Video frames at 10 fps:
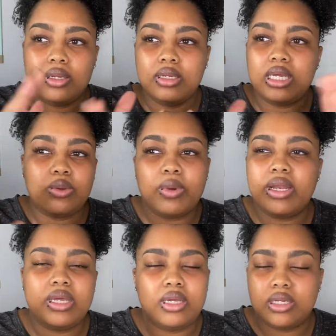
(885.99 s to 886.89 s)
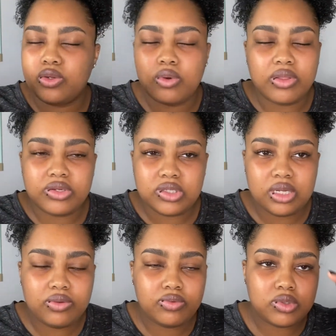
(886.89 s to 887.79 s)
get ready and do other
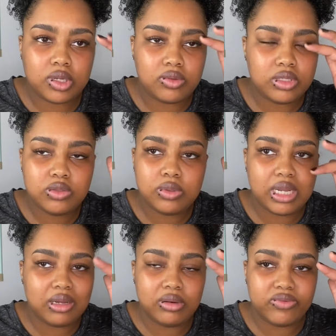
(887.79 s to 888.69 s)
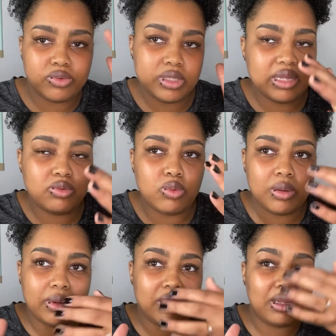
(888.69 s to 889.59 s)
stuff. So this one I'll never really have to worry
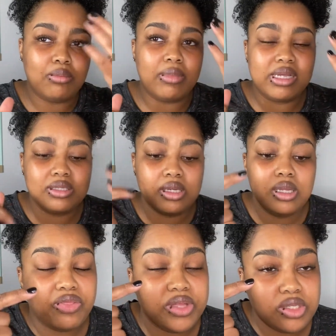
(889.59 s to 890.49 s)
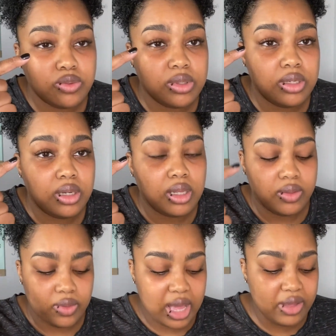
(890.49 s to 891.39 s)
about getting messy. This one
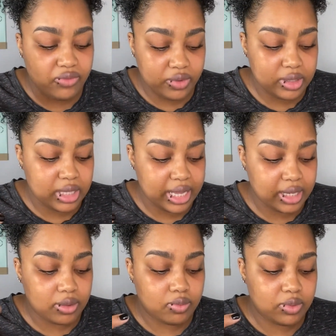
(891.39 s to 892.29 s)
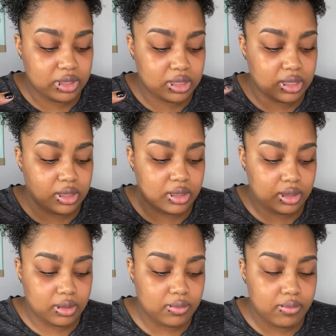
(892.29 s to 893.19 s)
I feel like with the
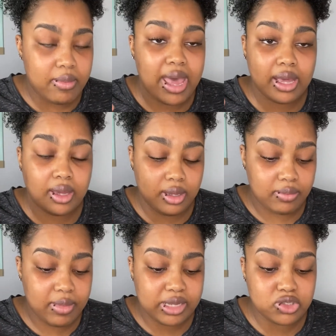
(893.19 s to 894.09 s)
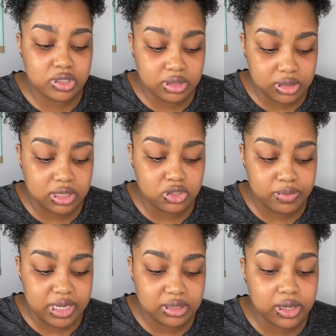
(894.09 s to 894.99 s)
MAC Magic Extension
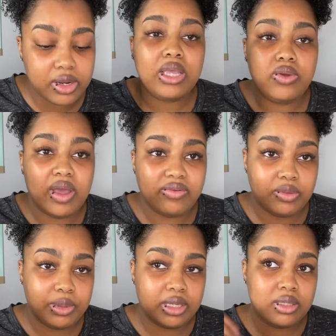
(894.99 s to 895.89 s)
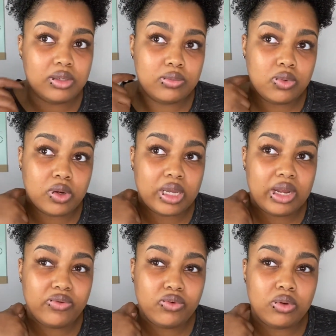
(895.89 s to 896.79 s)
Mascara, you have to be a little more
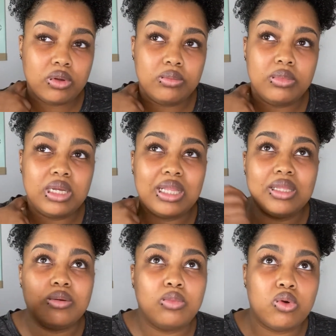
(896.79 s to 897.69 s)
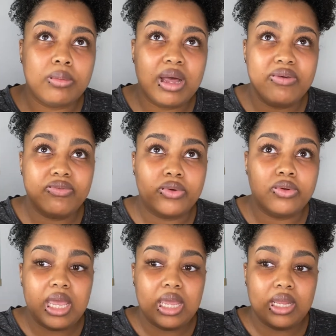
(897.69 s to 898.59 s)
careful, a little more mindful
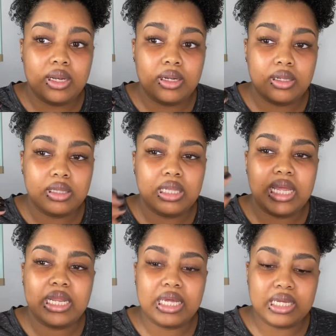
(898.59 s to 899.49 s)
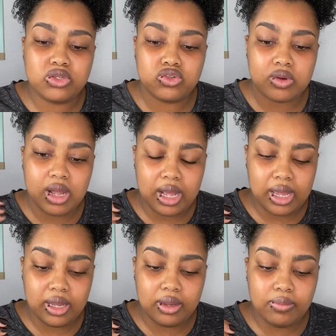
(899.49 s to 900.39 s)
in letting it
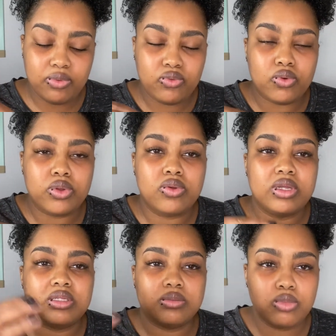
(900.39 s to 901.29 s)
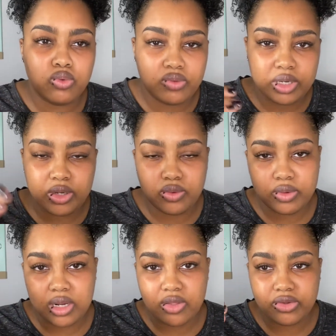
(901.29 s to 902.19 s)
dry before you get to moving and
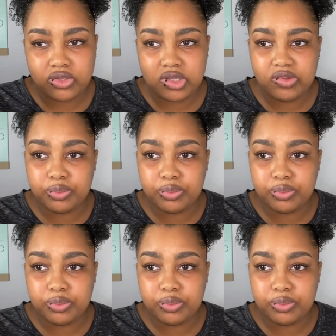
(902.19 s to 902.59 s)
doing other stuff,